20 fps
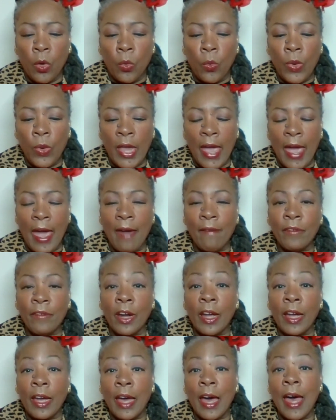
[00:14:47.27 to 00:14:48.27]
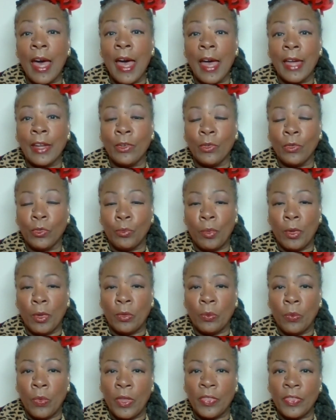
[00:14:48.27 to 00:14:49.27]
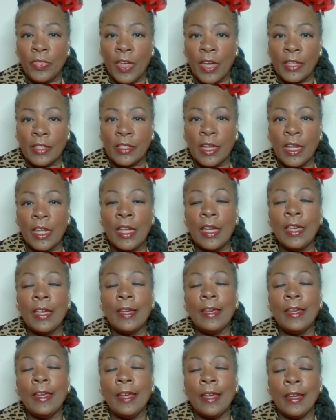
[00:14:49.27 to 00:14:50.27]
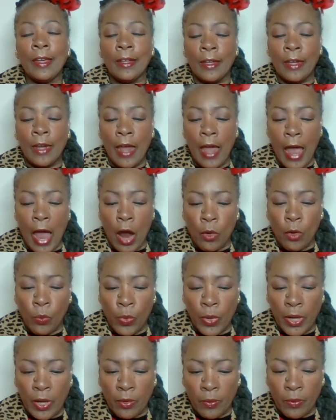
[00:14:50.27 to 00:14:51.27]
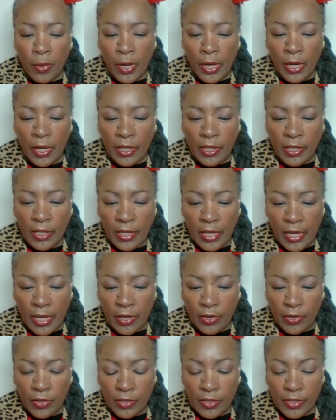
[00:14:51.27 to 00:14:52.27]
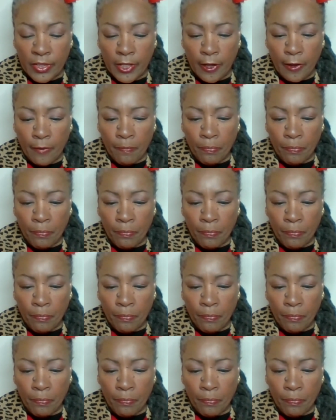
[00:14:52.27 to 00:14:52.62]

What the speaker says: We have a God who's been with us in our weary years.